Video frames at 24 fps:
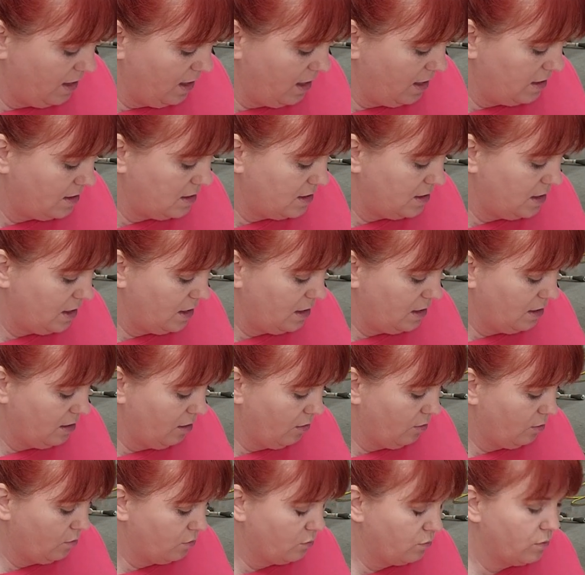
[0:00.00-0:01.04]
antique
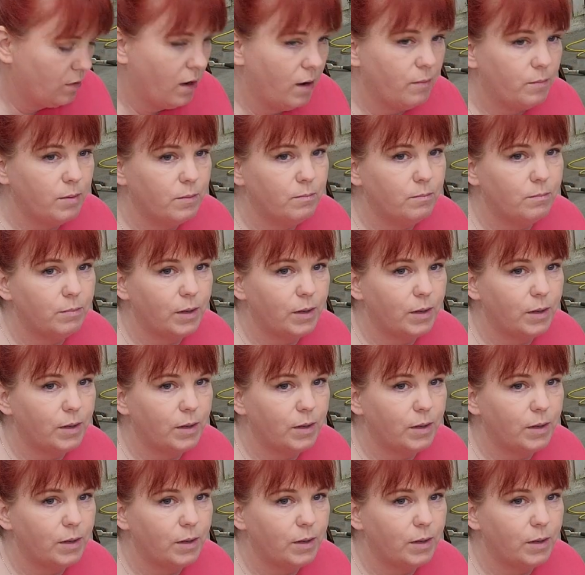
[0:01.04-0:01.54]
gold Rub and